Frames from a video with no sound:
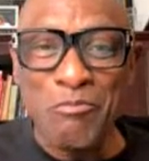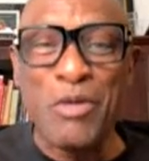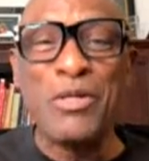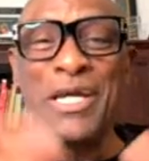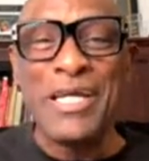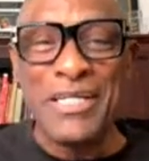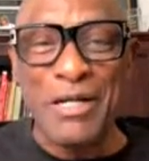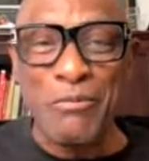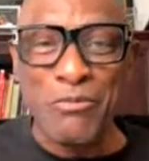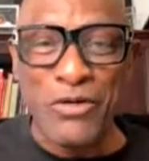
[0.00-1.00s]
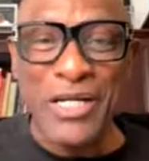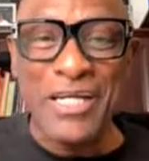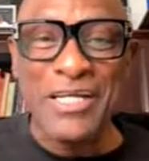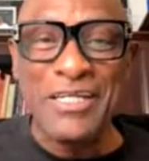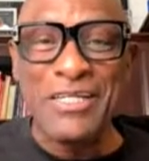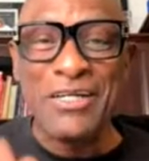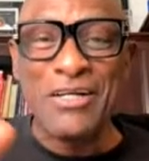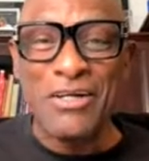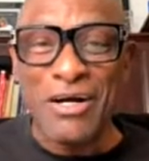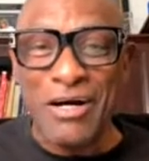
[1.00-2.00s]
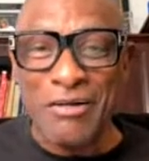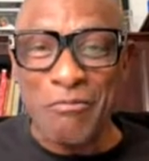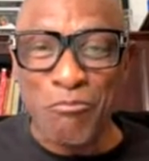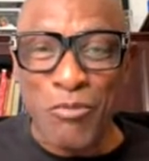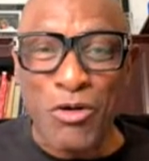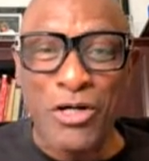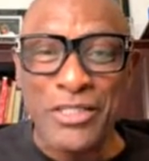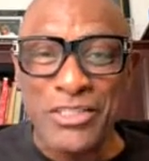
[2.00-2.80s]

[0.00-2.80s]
But we end up renting more